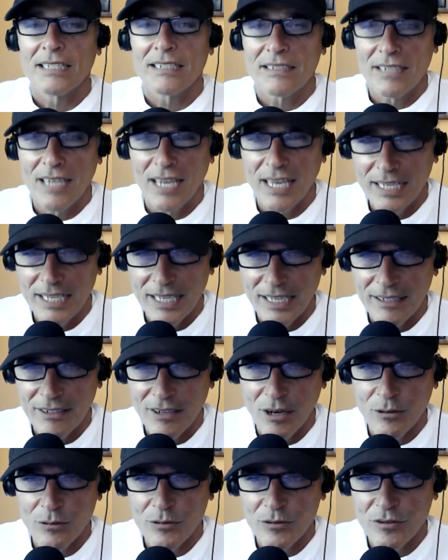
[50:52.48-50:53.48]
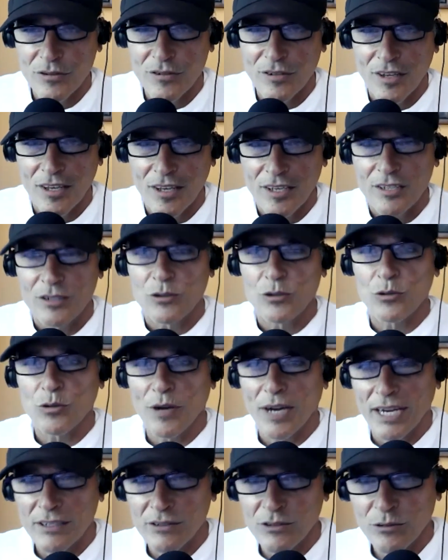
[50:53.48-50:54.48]
taking notes,
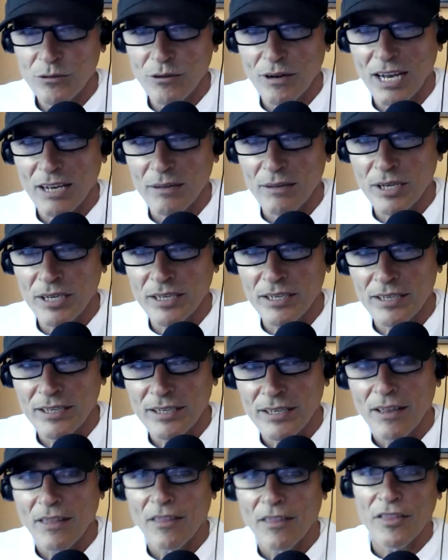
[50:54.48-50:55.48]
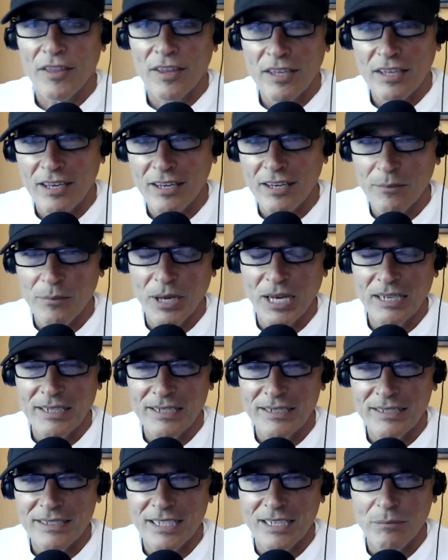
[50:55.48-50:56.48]
transcribing, thinking about
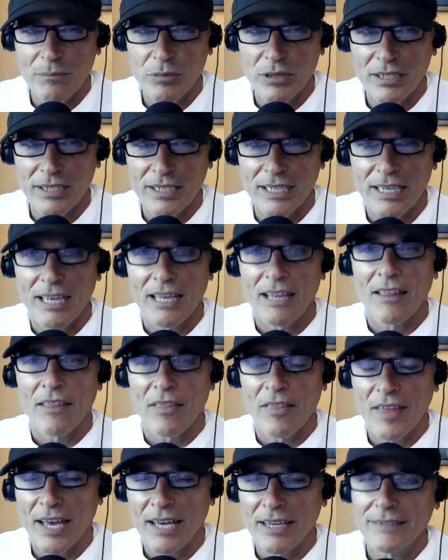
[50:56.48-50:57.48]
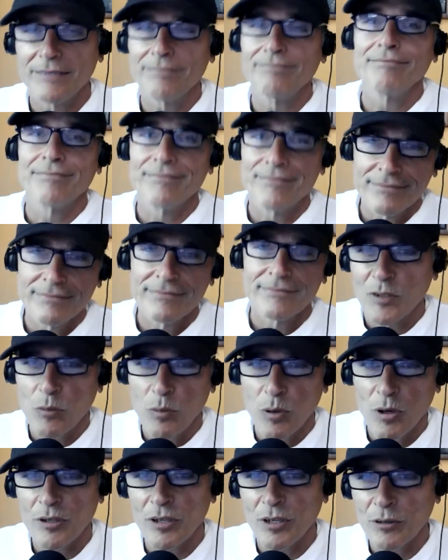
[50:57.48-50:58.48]
it deeply, then
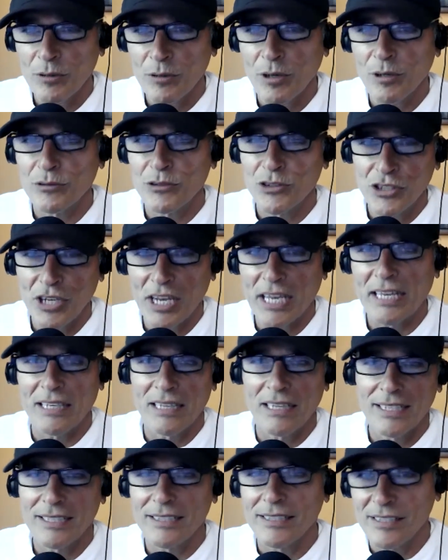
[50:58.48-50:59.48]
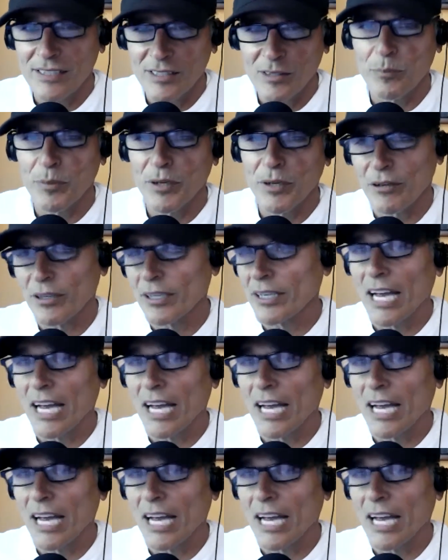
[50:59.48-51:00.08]
quote unquote channeling this spirit,